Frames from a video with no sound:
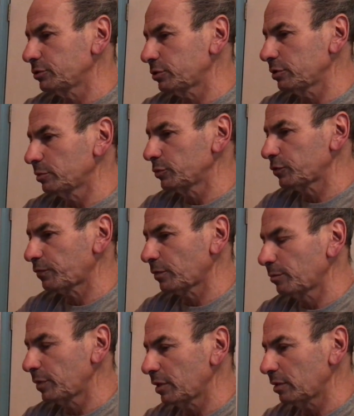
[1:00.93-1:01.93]
to them is
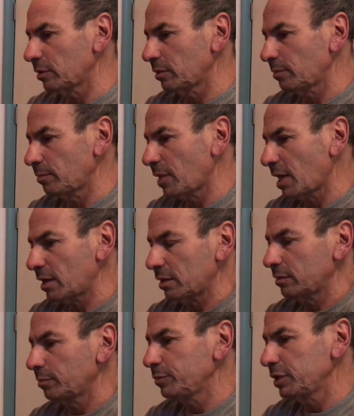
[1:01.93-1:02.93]
from Matt
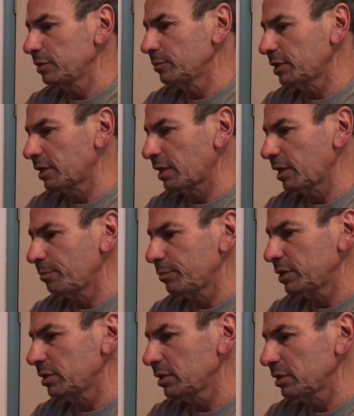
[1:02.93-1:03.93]
Bieneman at
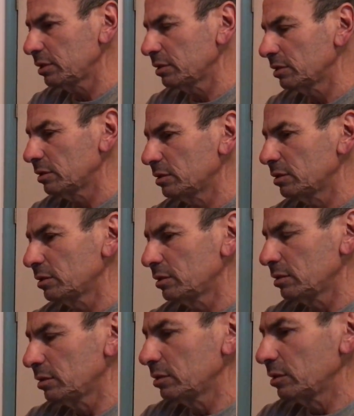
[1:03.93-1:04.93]
MBE
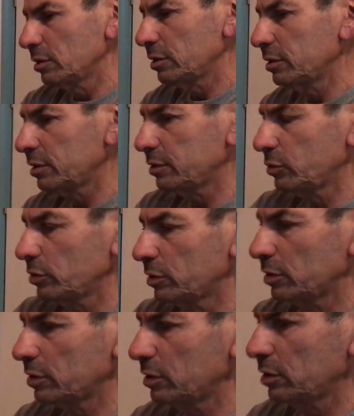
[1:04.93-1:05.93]
in
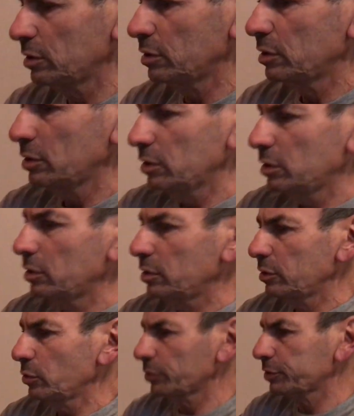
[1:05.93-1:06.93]

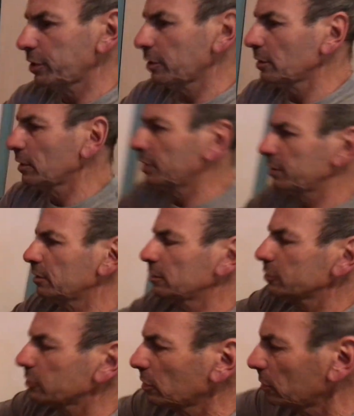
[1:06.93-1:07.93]
North Carolina.
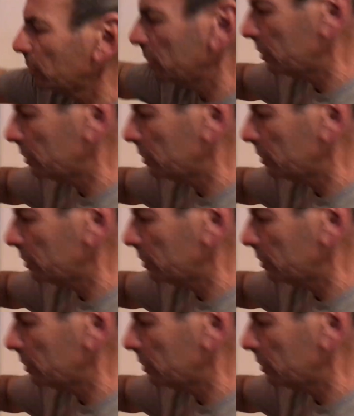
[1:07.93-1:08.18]
So